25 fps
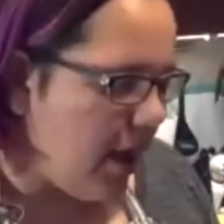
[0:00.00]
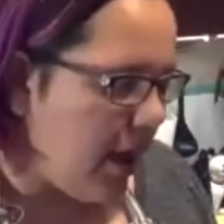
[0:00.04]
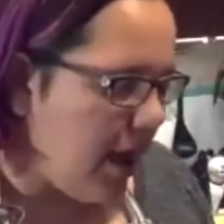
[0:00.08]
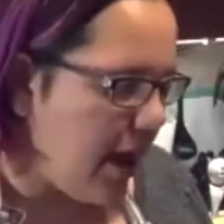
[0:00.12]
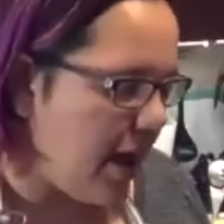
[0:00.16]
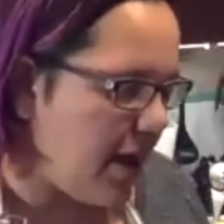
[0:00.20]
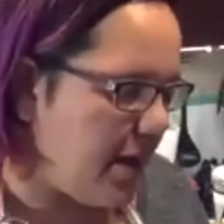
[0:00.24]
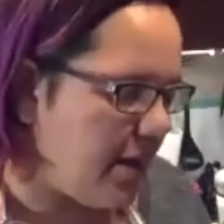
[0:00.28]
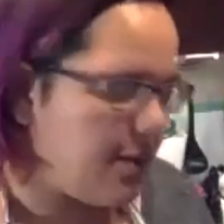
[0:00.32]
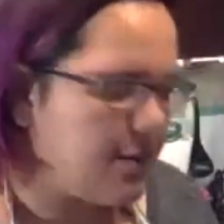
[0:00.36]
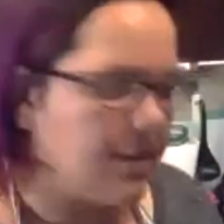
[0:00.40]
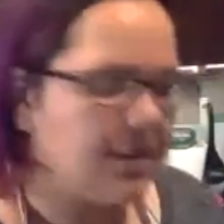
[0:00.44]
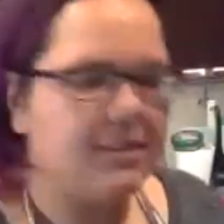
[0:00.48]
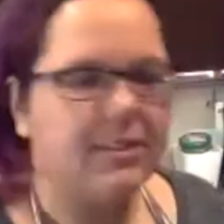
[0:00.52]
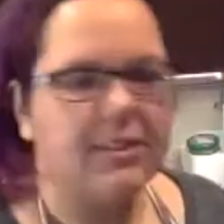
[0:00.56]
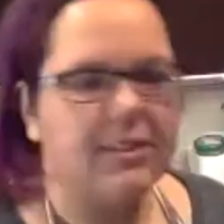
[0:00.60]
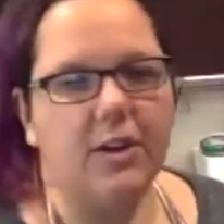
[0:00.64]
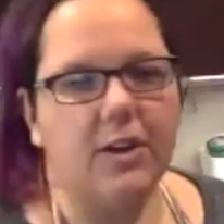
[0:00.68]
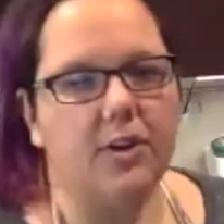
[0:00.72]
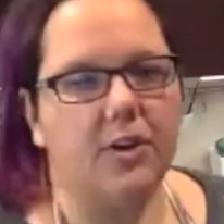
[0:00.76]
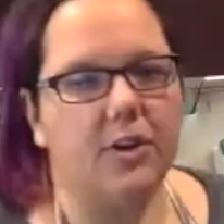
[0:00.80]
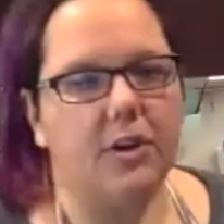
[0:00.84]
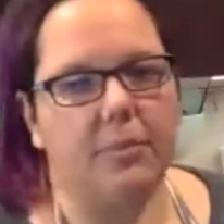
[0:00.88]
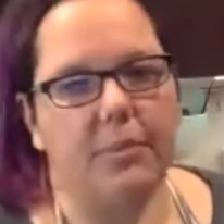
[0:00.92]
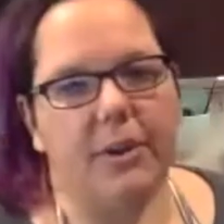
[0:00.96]
and let's say
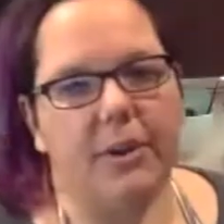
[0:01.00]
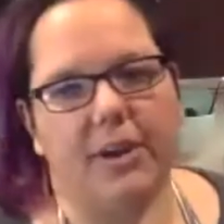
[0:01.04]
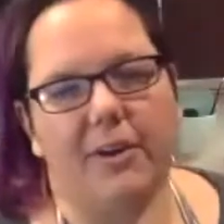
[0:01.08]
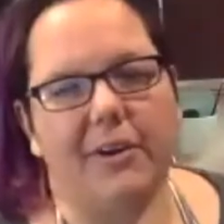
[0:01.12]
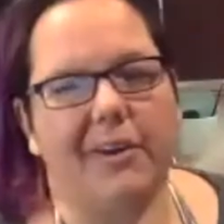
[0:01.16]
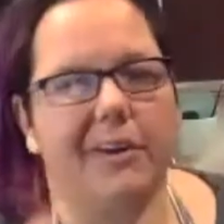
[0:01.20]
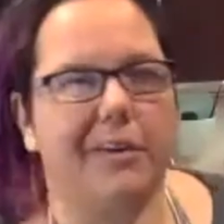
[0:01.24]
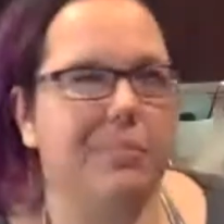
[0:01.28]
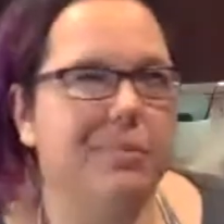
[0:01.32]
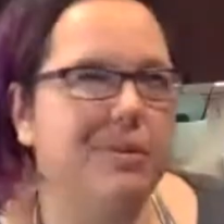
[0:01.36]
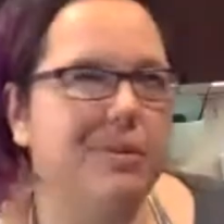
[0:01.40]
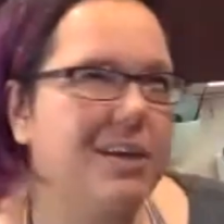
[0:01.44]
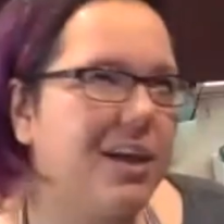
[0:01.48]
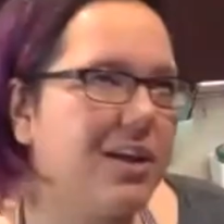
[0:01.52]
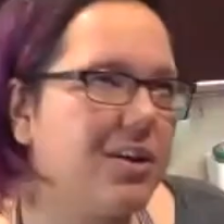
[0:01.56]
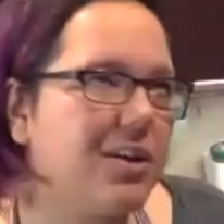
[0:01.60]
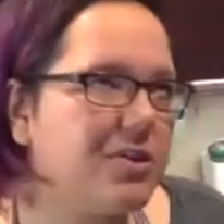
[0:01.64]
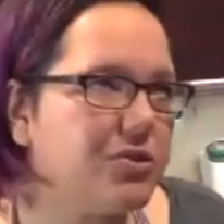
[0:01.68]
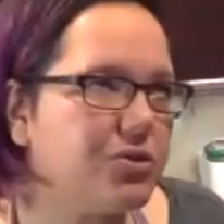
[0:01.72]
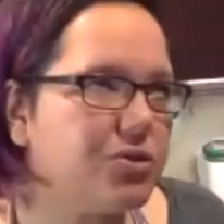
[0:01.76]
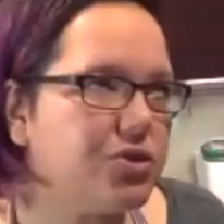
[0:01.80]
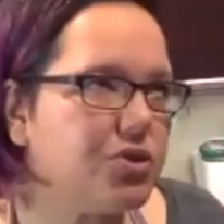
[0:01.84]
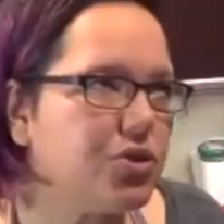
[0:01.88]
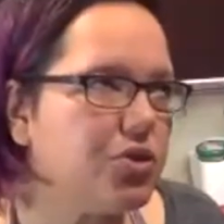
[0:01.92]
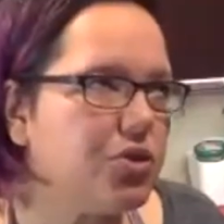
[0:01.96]
you're going to make like a potato
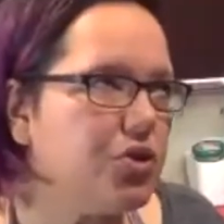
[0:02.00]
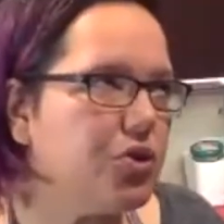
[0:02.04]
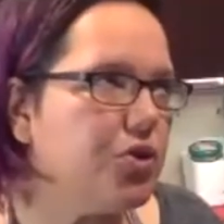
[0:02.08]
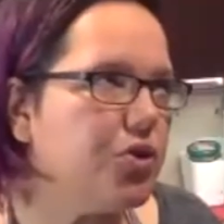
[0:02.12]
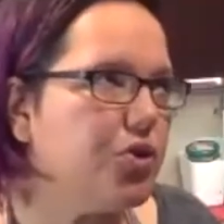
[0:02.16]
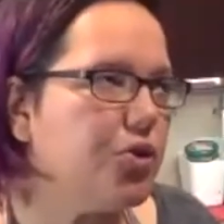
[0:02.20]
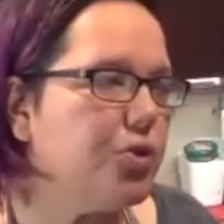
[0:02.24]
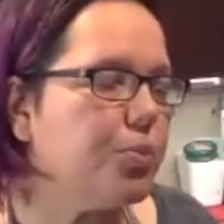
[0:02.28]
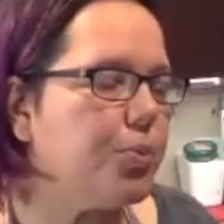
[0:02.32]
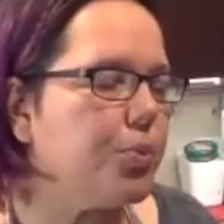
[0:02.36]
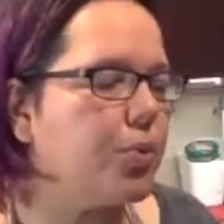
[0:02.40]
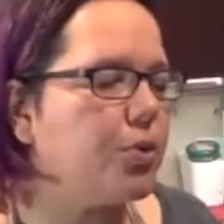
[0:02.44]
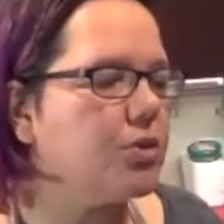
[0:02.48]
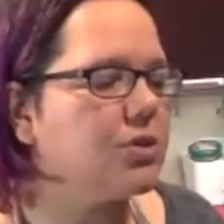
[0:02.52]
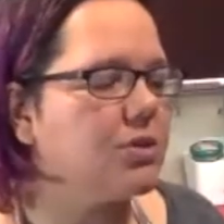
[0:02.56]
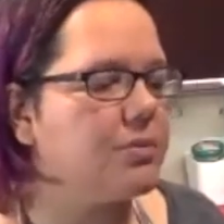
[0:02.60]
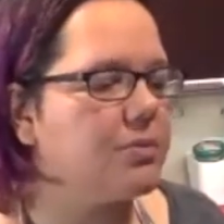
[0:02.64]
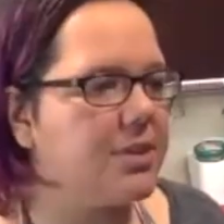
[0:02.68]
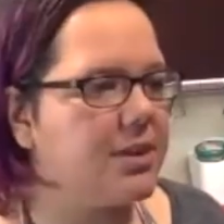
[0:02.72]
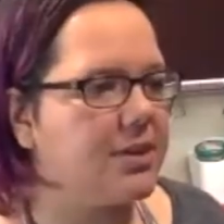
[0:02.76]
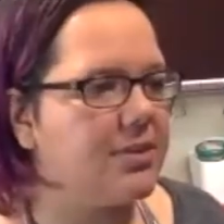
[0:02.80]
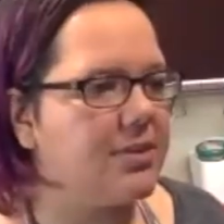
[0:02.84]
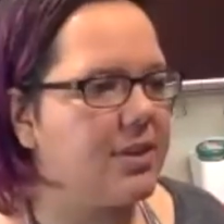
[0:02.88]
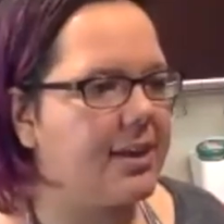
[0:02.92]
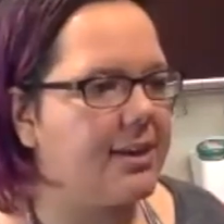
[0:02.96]
soup or
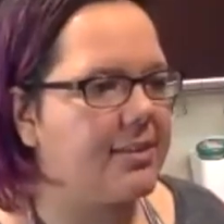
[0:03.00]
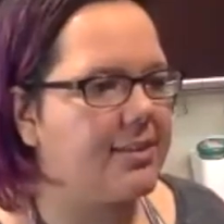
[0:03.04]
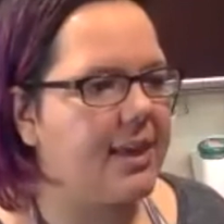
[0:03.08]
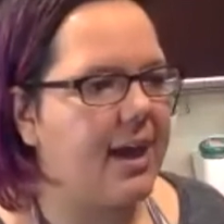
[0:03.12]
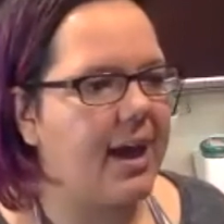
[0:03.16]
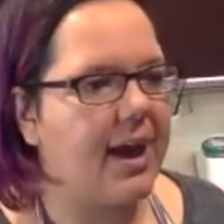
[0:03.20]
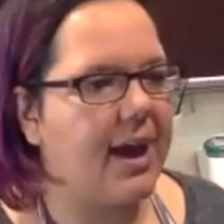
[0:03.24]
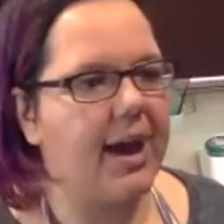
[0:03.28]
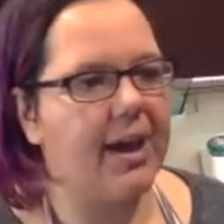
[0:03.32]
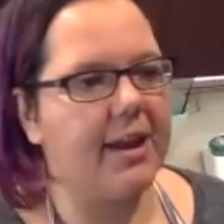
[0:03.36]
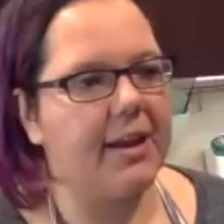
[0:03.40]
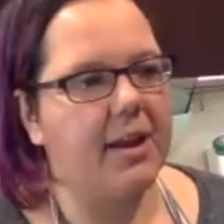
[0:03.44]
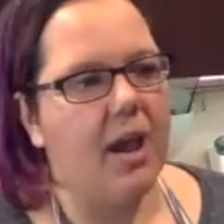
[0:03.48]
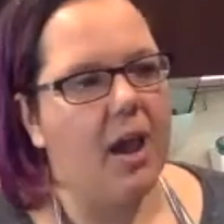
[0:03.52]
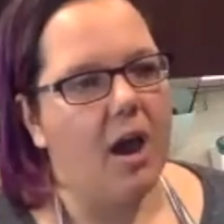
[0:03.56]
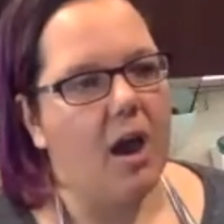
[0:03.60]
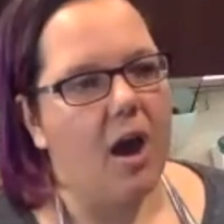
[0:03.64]
something like that,